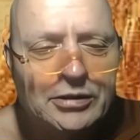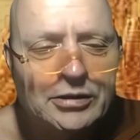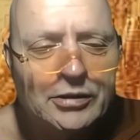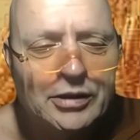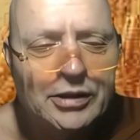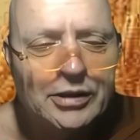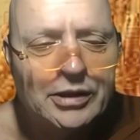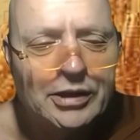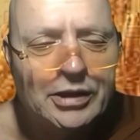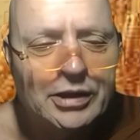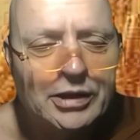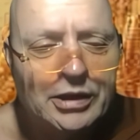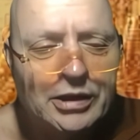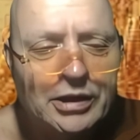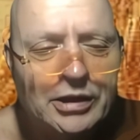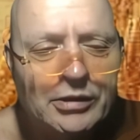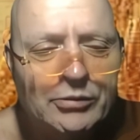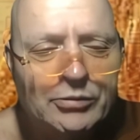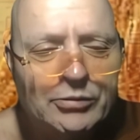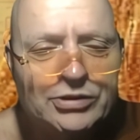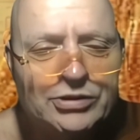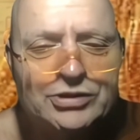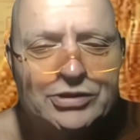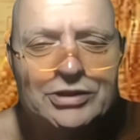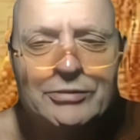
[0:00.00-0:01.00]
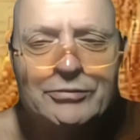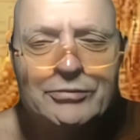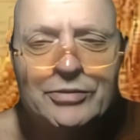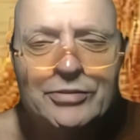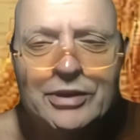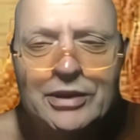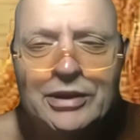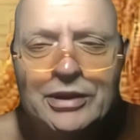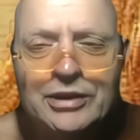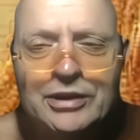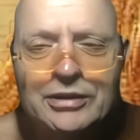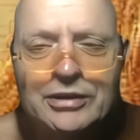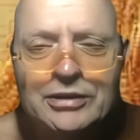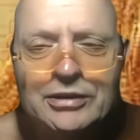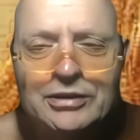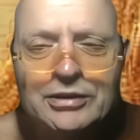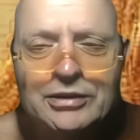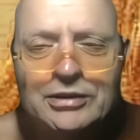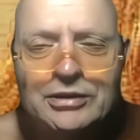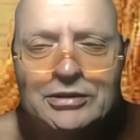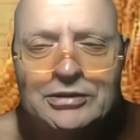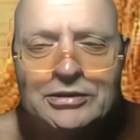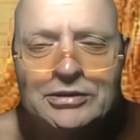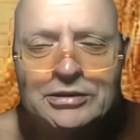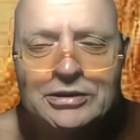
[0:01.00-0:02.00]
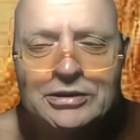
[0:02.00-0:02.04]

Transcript: know it was something that that